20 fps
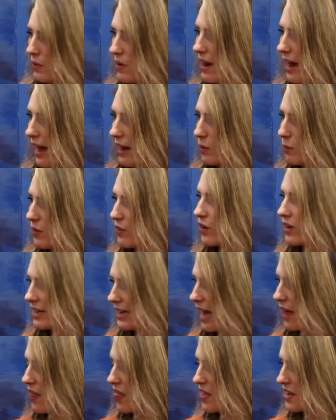we're at. We've got to
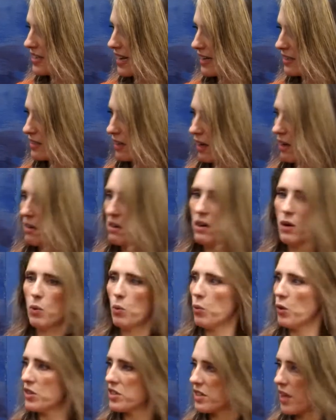gather the data.
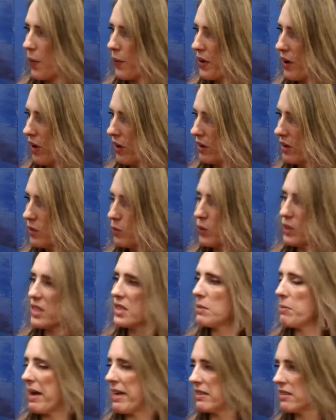What's going on? What's
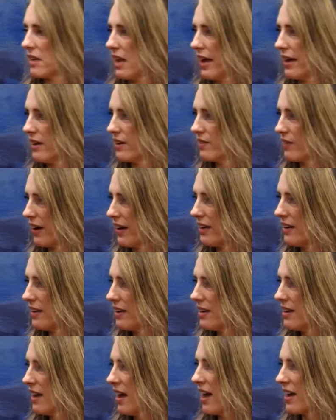the baseline,
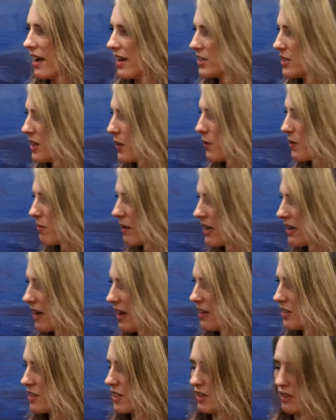right? And I do that with my
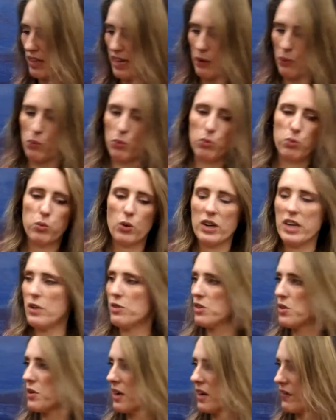clients too. Like, what are you
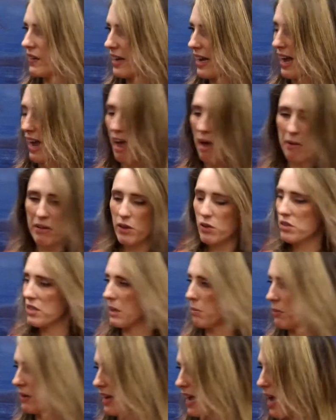doing every day? How are you
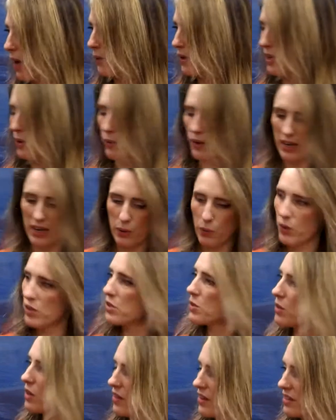sleeping? How are you eating?
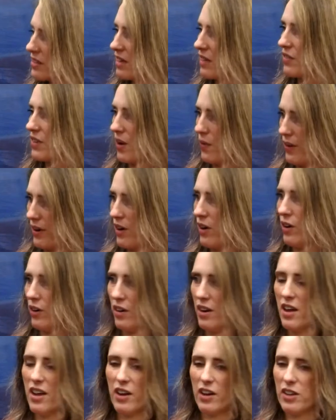What's all this stuff going
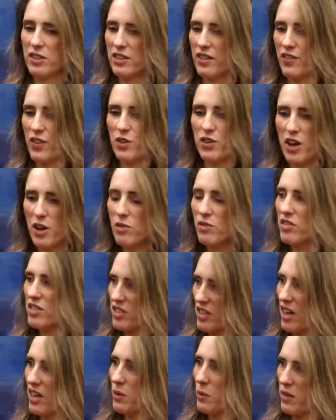on? Because if you don't
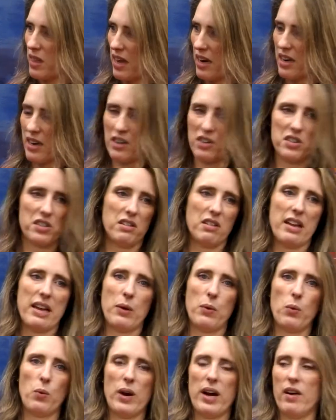start with that initial,
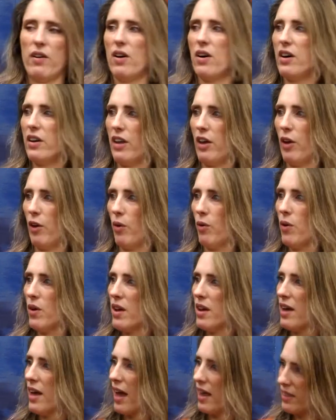like, where are you?
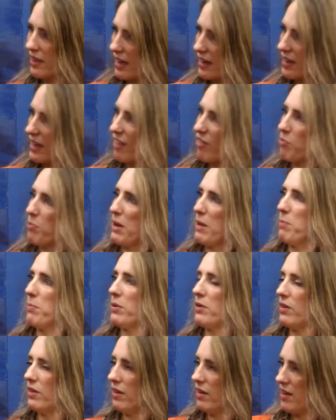And then give
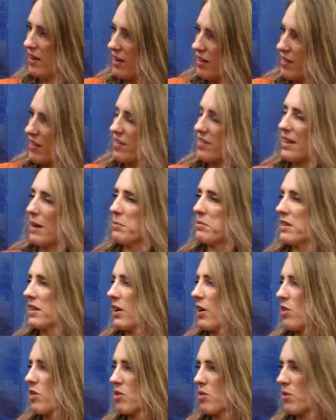people the steps to
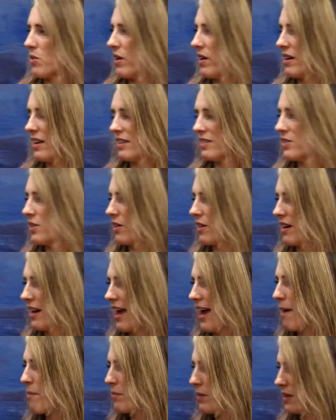go through it, it's not going to
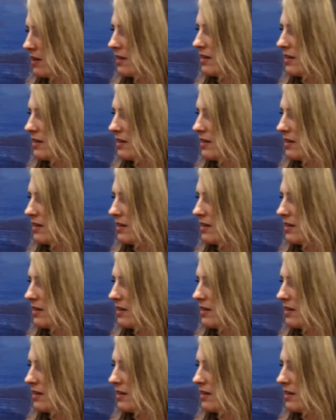happen.